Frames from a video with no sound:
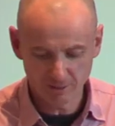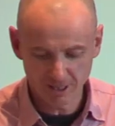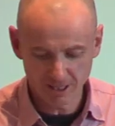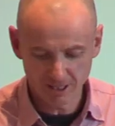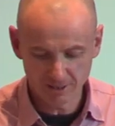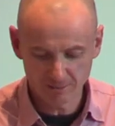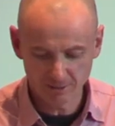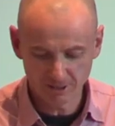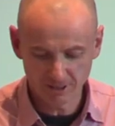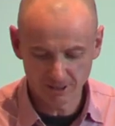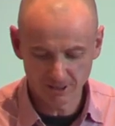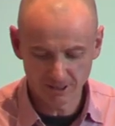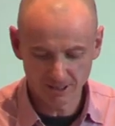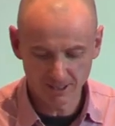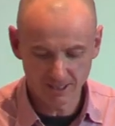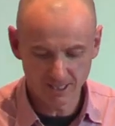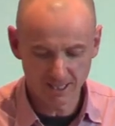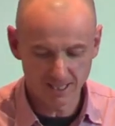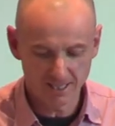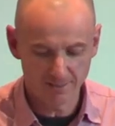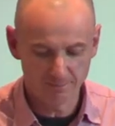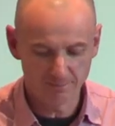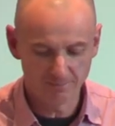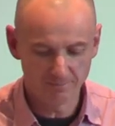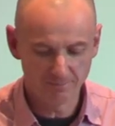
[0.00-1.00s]
management.
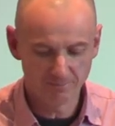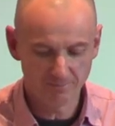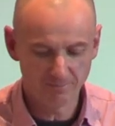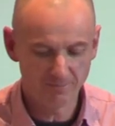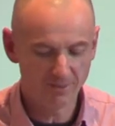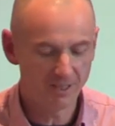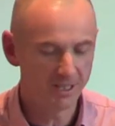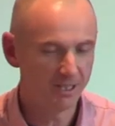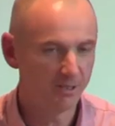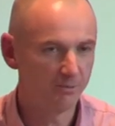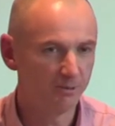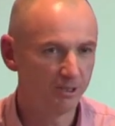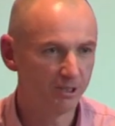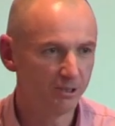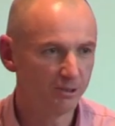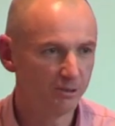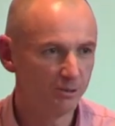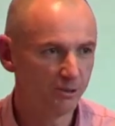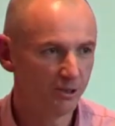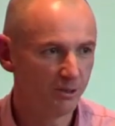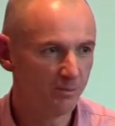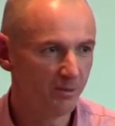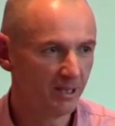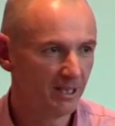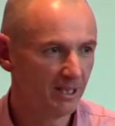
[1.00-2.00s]
Then I want to
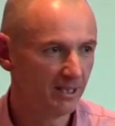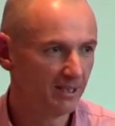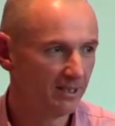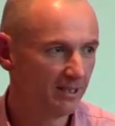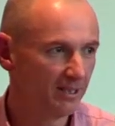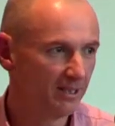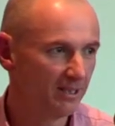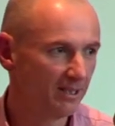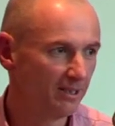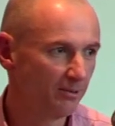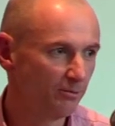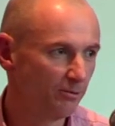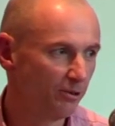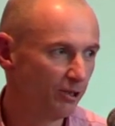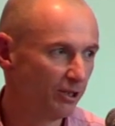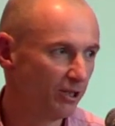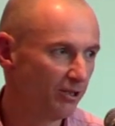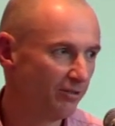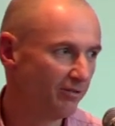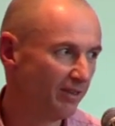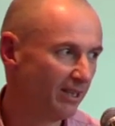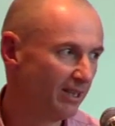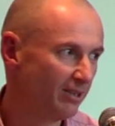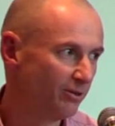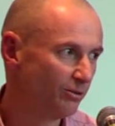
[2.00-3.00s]
talk about the work
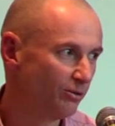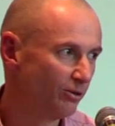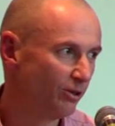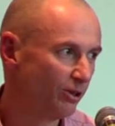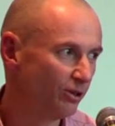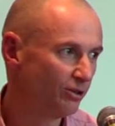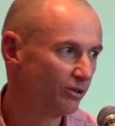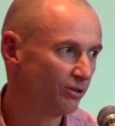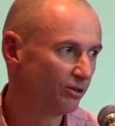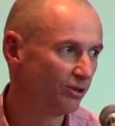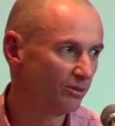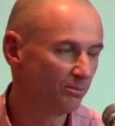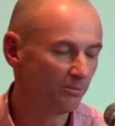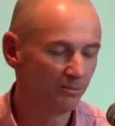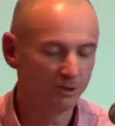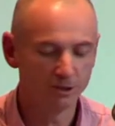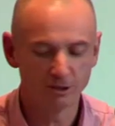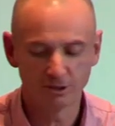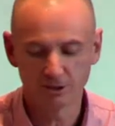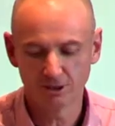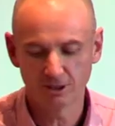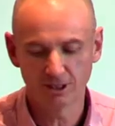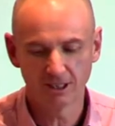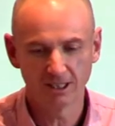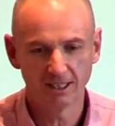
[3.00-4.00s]
of Elinor Ostrom,
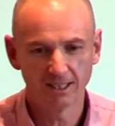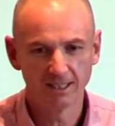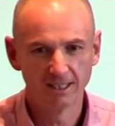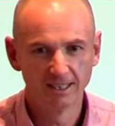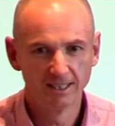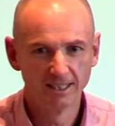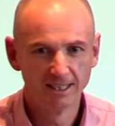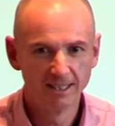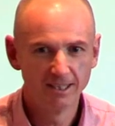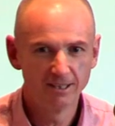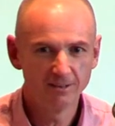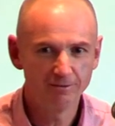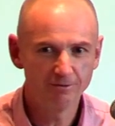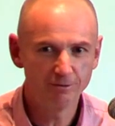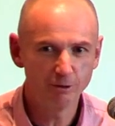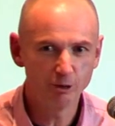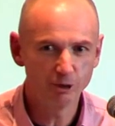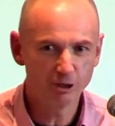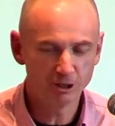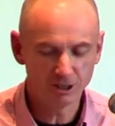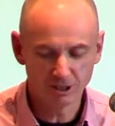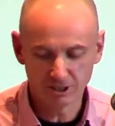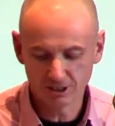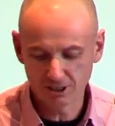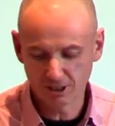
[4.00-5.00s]
who's the
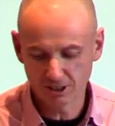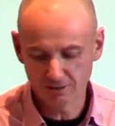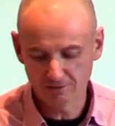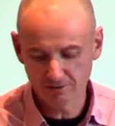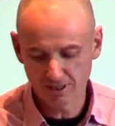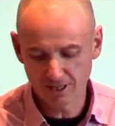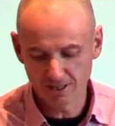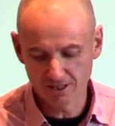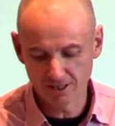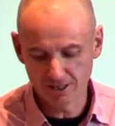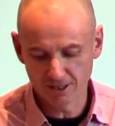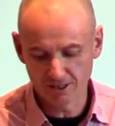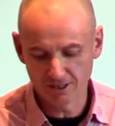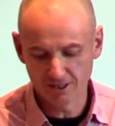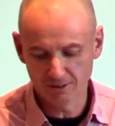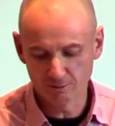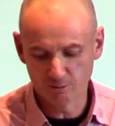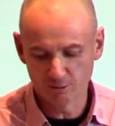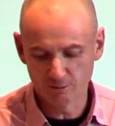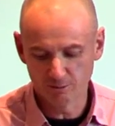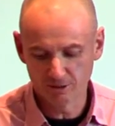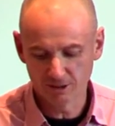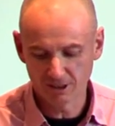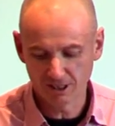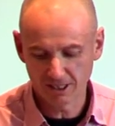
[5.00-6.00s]
first and so far the only
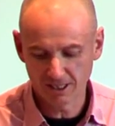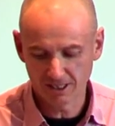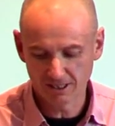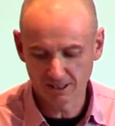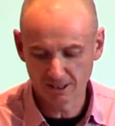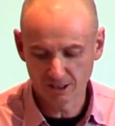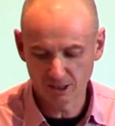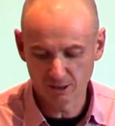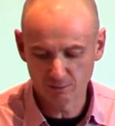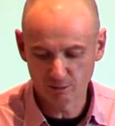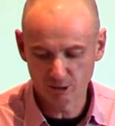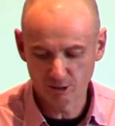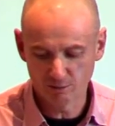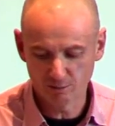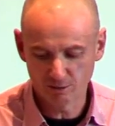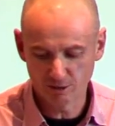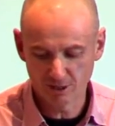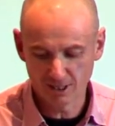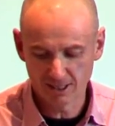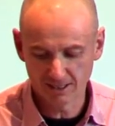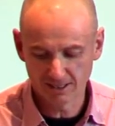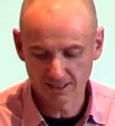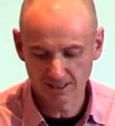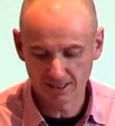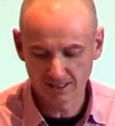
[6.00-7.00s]
woman to get the Nobel
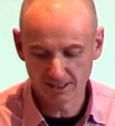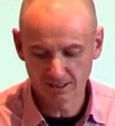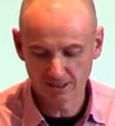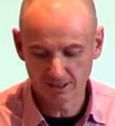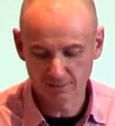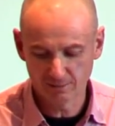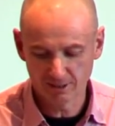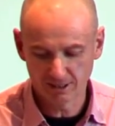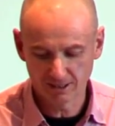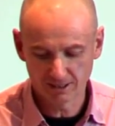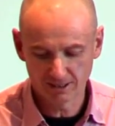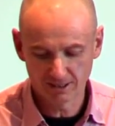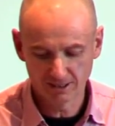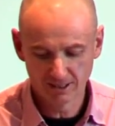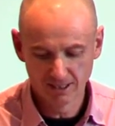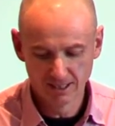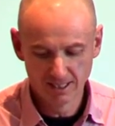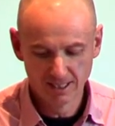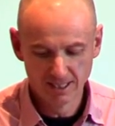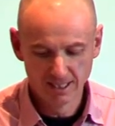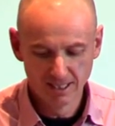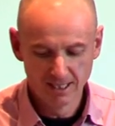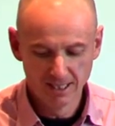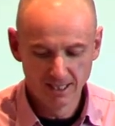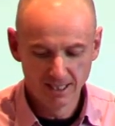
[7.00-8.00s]
Prize in economics.
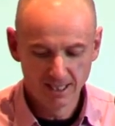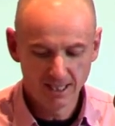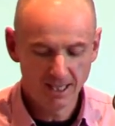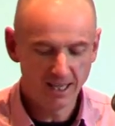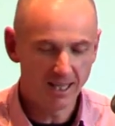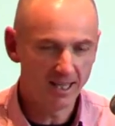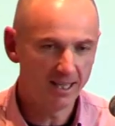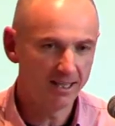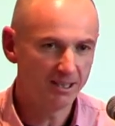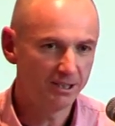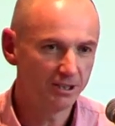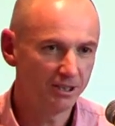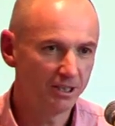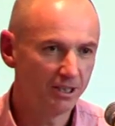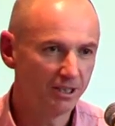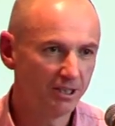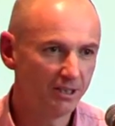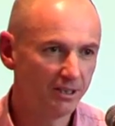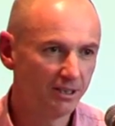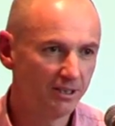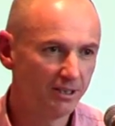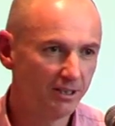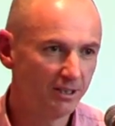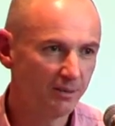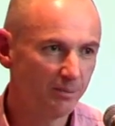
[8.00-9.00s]

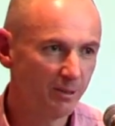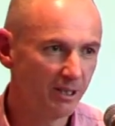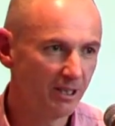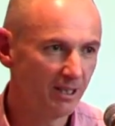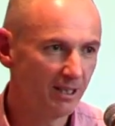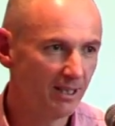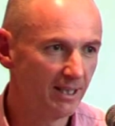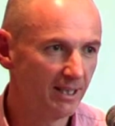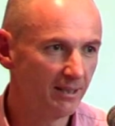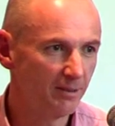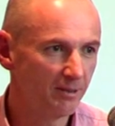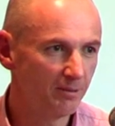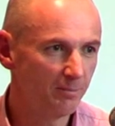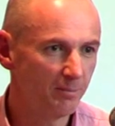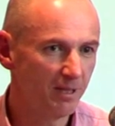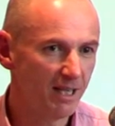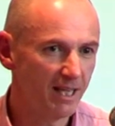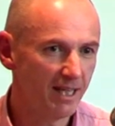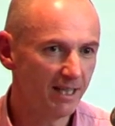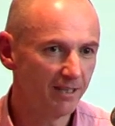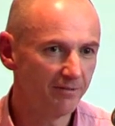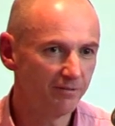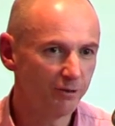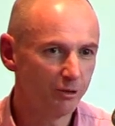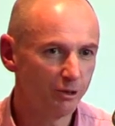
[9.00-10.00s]
She spent a large
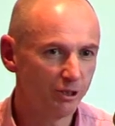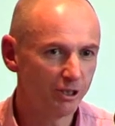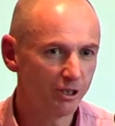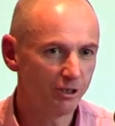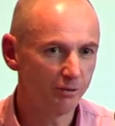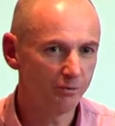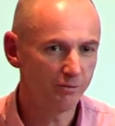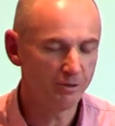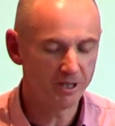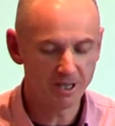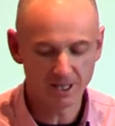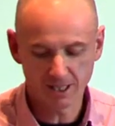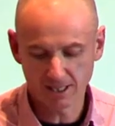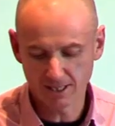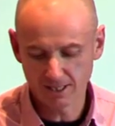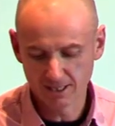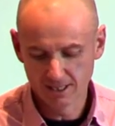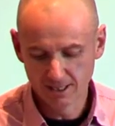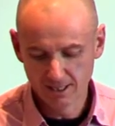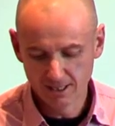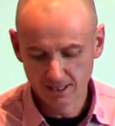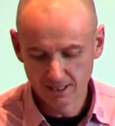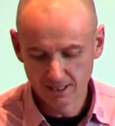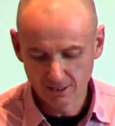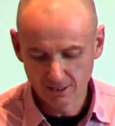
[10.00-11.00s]
part of her career
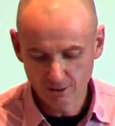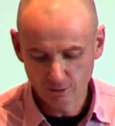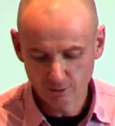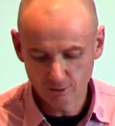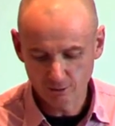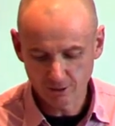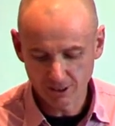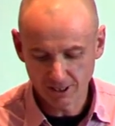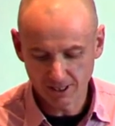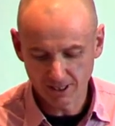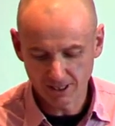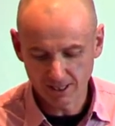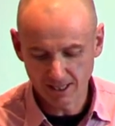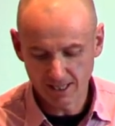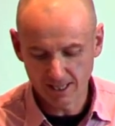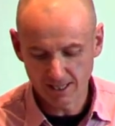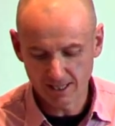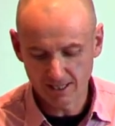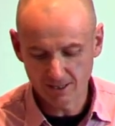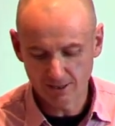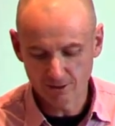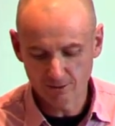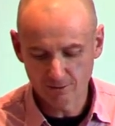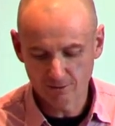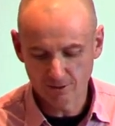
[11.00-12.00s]
looking at
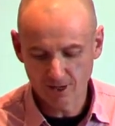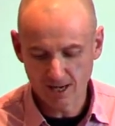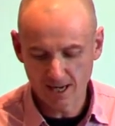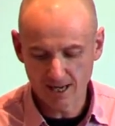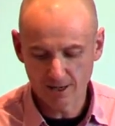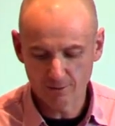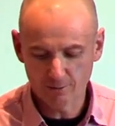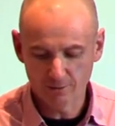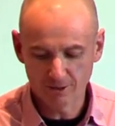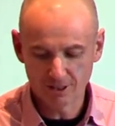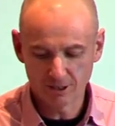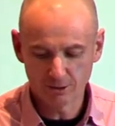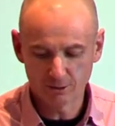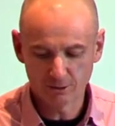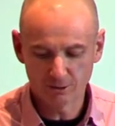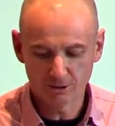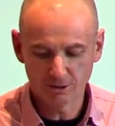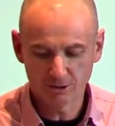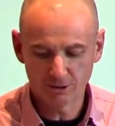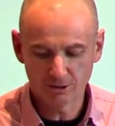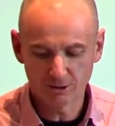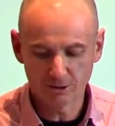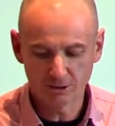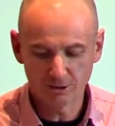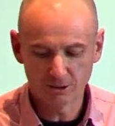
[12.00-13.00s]
how
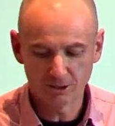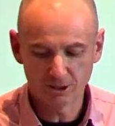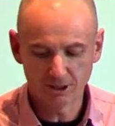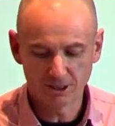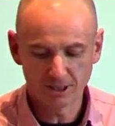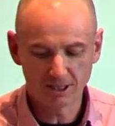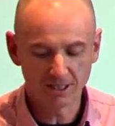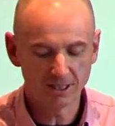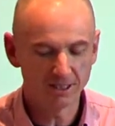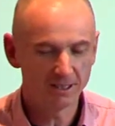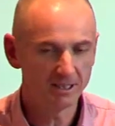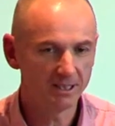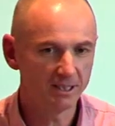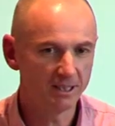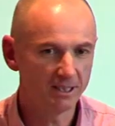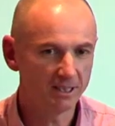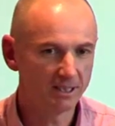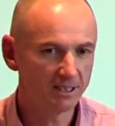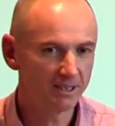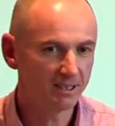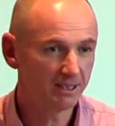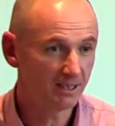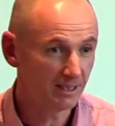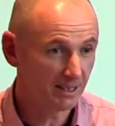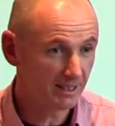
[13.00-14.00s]
resource users can
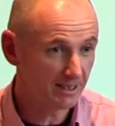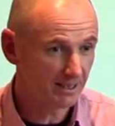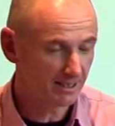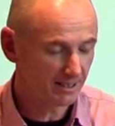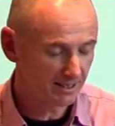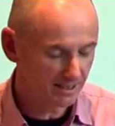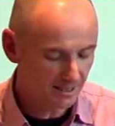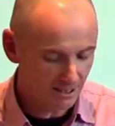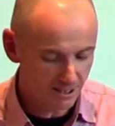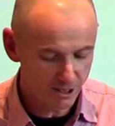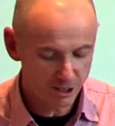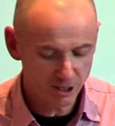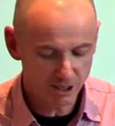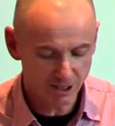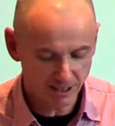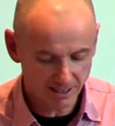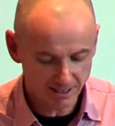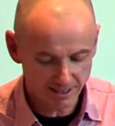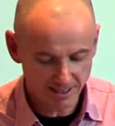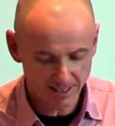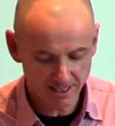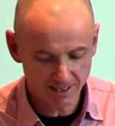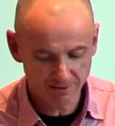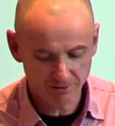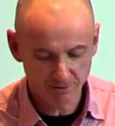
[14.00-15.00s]

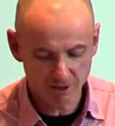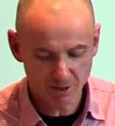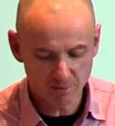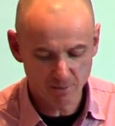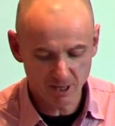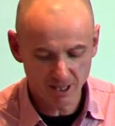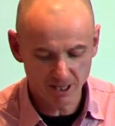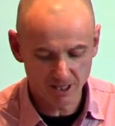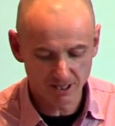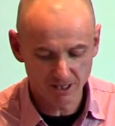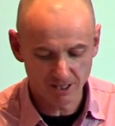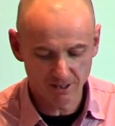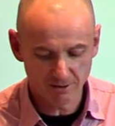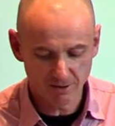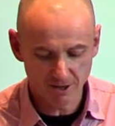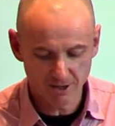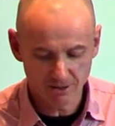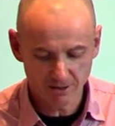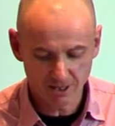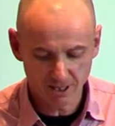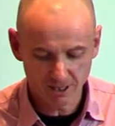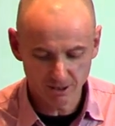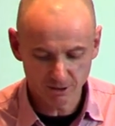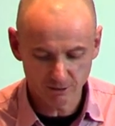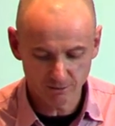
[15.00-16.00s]
successfully manage their
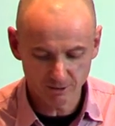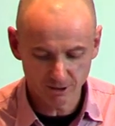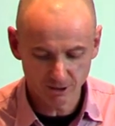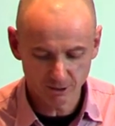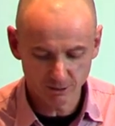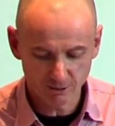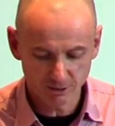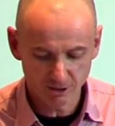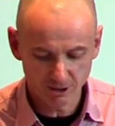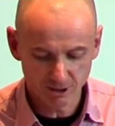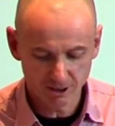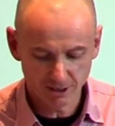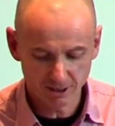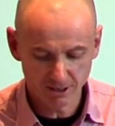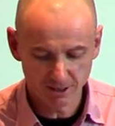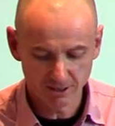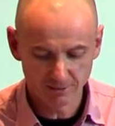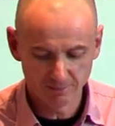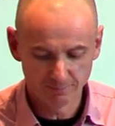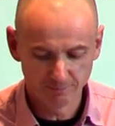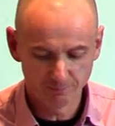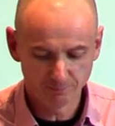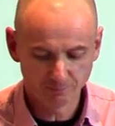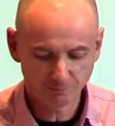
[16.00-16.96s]
own natural resources.